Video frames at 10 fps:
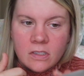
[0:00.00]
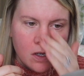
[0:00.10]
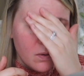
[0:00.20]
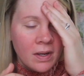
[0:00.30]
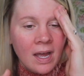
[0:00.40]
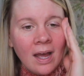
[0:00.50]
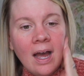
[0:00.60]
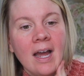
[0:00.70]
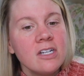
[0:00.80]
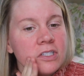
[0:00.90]
So
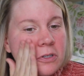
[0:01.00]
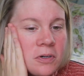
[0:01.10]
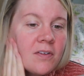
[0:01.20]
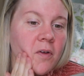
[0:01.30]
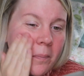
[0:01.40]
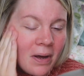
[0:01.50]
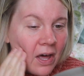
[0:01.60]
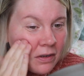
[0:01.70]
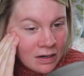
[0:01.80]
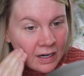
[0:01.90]
I just don't even
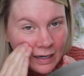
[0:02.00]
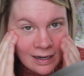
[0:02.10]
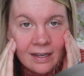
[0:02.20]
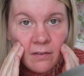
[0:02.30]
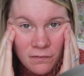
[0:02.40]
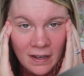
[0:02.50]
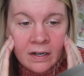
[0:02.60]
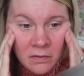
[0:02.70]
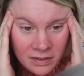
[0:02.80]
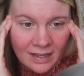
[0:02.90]
bother, and I have
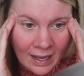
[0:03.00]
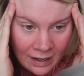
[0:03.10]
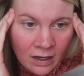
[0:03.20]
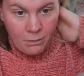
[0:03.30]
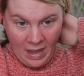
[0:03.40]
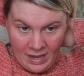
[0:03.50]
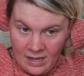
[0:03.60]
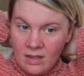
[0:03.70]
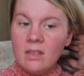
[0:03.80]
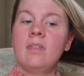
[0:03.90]
found that
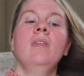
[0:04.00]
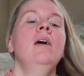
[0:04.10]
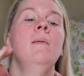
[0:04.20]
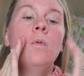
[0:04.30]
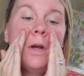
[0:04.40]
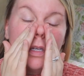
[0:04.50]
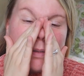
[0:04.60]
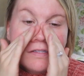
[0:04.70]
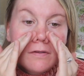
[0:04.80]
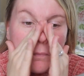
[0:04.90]
buying the more
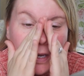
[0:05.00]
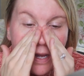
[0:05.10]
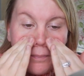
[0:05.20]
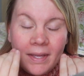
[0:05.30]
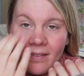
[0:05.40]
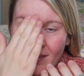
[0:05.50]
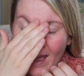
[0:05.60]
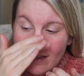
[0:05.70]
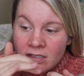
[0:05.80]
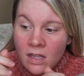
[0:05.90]
expensive makeup, it
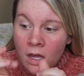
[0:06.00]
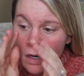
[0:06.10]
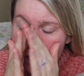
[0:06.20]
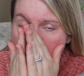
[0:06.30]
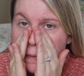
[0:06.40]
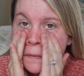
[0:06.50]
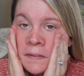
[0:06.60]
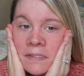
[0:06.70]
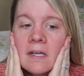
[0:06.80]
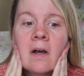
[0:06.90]
lasts longer.
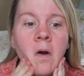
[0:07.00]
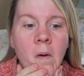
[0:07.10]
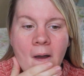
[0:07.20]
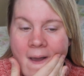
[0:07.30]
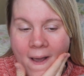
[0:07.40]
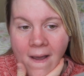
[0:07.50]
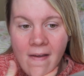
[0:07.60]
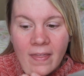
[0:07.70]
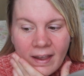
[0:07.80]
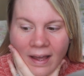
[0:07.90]
So
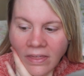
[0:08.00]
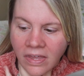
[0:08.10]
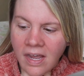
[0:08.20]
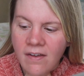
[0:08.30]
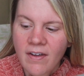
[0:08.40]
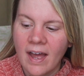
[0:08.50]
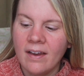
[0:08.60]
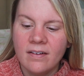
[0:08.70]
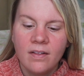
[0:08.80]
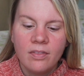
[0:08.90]
like, I think I've
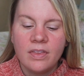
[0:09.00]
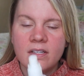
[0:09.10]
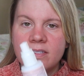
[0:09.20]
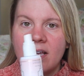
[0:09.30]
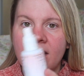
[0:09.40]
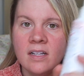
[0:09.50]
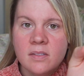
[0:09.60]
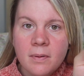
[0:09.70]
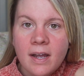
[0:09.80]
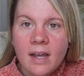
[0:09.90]
had this setting
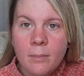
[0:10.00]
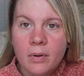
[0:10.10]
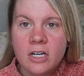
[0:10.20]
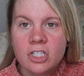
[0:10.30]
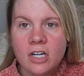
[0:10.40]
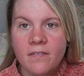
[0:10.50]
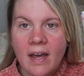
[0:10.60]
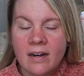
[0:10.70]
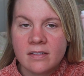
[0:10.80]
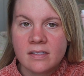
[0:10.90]
spray, I'm pretty sure I've
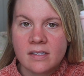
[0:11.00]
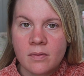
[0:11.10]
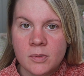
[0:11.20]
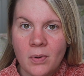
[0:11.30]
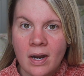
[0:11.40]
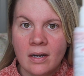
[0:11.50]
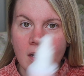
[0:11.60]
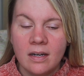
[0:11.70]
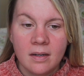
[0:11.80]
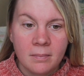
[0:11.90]
had it since I was
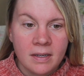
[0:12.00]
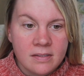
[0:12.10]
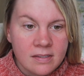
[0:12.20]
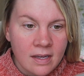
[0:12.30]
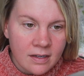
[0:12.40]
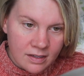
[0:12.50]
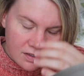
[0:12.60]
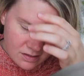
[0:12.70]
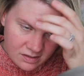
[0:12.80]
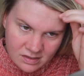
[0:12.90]
pregnant, and my son
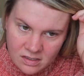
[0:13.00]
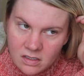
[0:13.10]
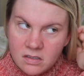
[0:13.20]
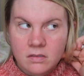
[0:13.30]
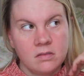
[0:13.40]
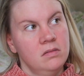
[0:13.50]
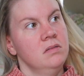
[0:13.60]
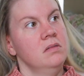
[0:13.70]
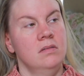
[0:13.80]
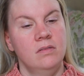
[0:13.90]
is
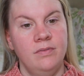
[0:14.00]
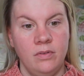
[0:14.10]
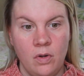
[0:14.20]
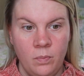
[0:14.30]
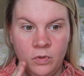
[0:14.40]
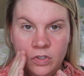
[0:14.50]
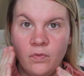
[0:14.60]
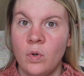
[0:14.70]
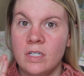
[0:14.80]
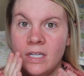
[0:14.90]
almost
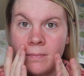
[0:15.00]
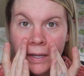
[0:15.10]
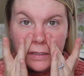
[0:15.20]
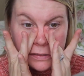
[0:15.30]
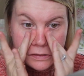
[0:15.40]
14 months.